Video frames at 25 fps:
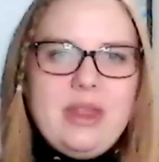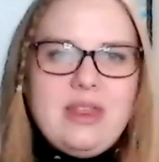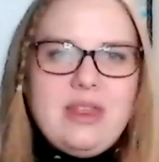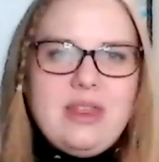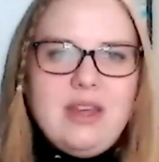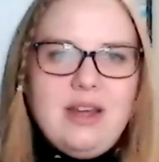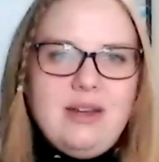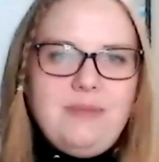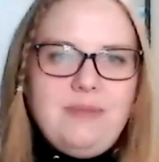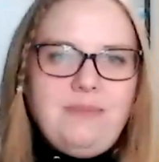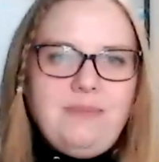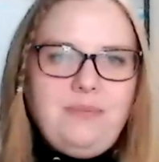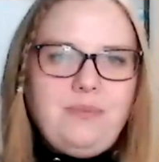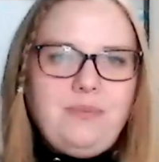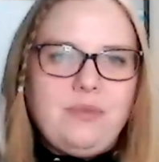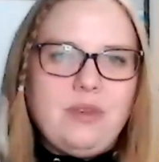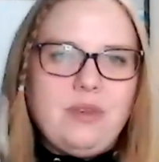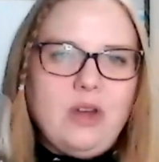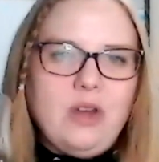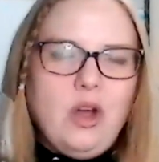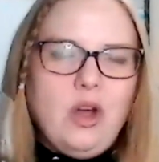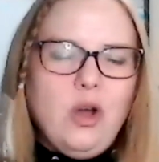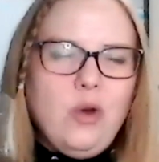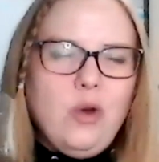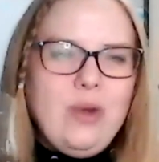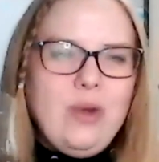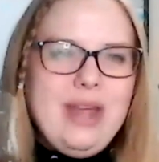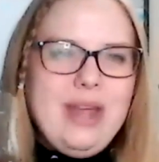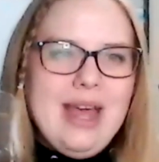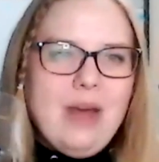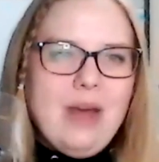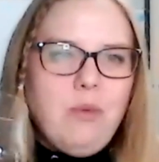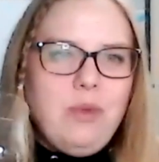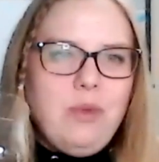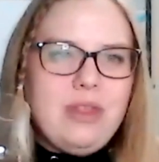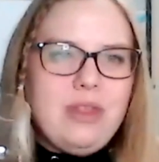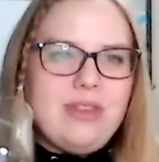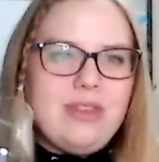um, oh yeah,
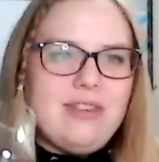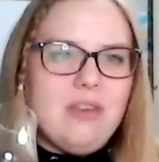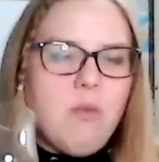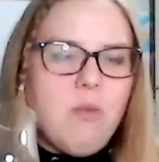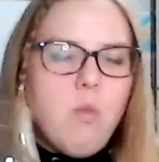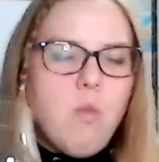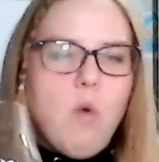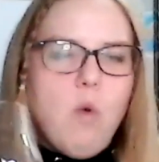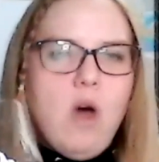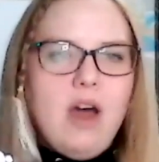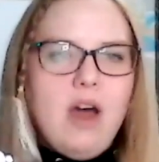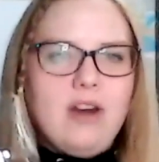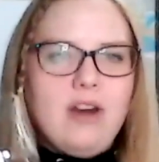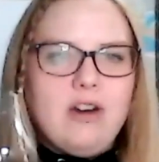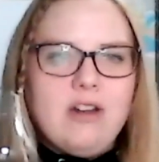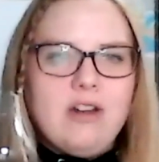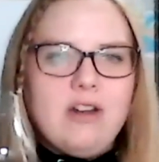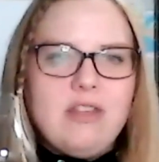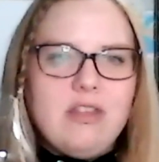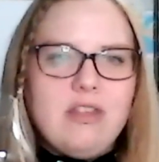with some water,